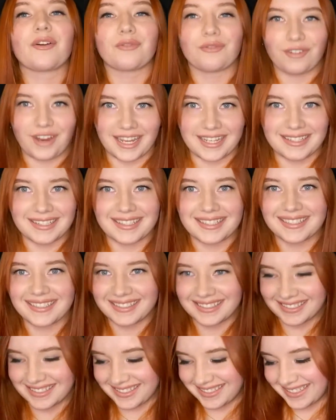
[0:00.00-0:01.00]
Right.
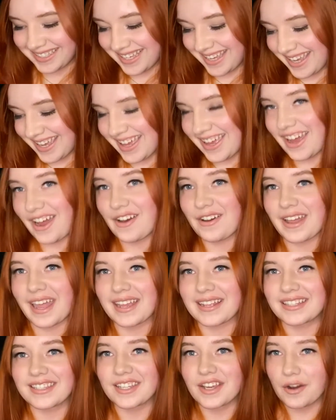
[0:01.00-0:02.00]

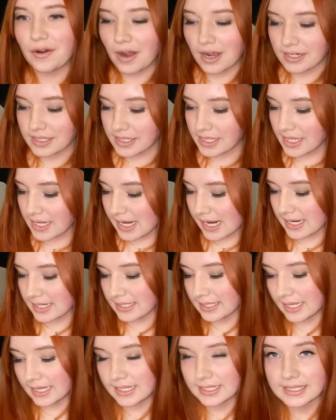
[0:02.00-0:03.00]
Okay, so on to the
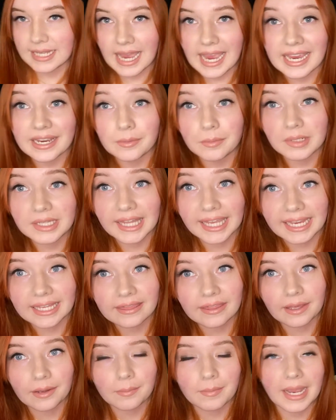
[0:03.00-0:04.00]
next things. I had
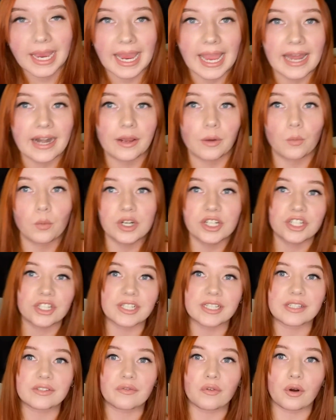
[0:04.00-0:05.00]
planned them. I had a wish
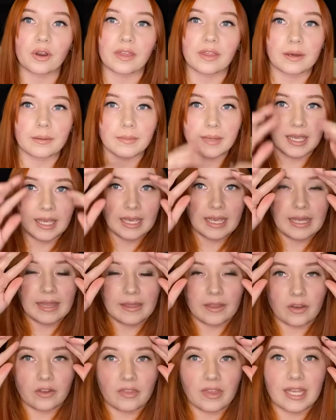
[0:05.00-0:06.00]
list for them.
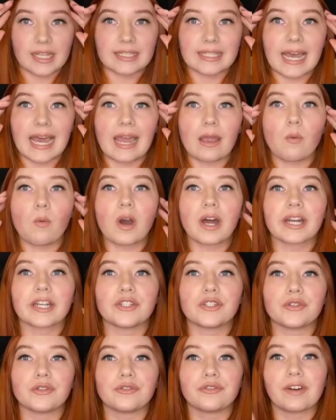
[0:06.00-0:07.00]
There are things that I
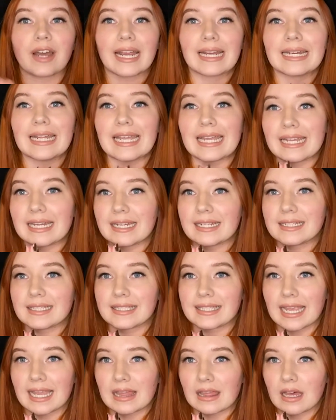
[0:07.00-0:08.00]
wanted to find in
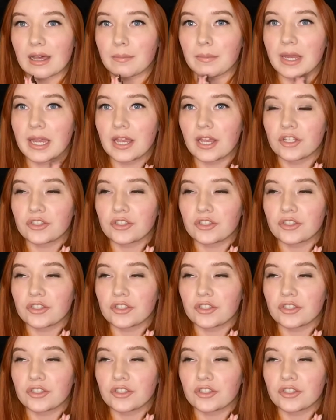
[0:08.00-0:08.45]
Salem.